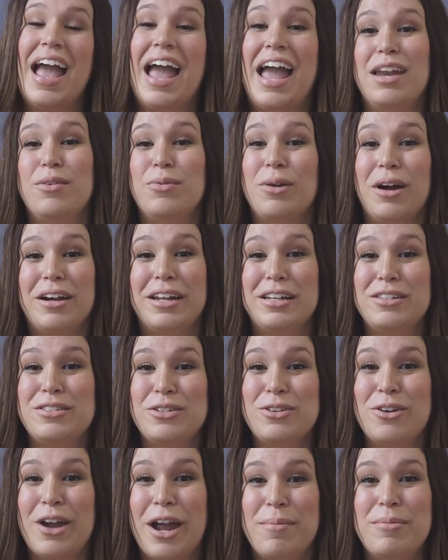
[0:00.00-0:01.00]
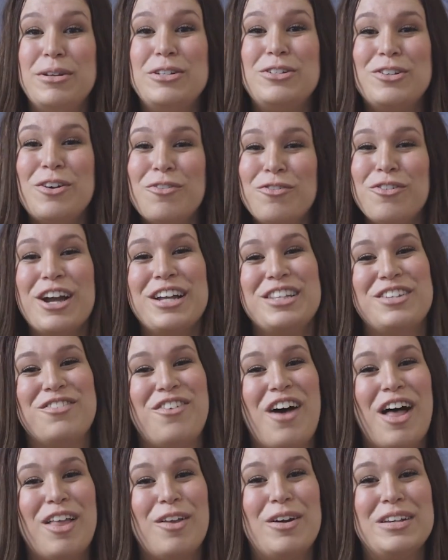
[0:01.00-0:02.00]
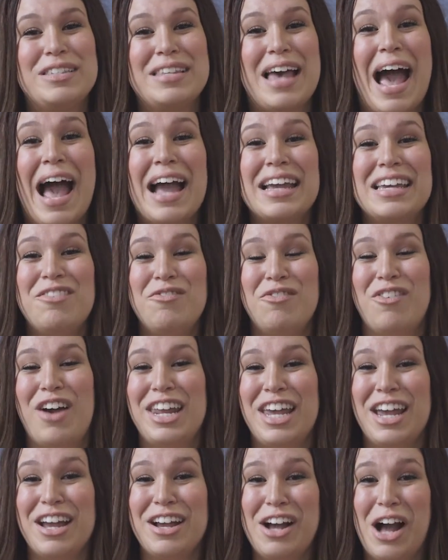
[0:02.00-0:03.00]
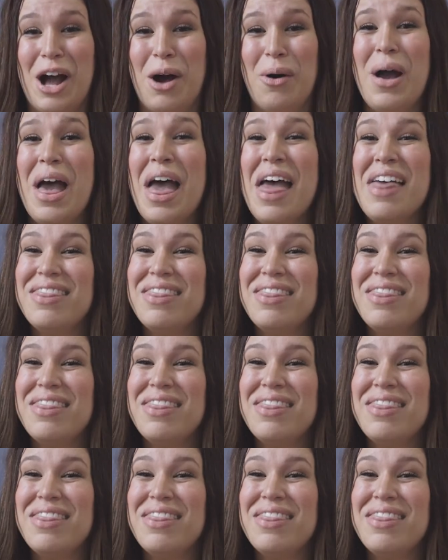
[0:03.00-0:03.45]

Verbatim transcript: And we're on Instagram. Don't forget to follow us at Confetti and Co.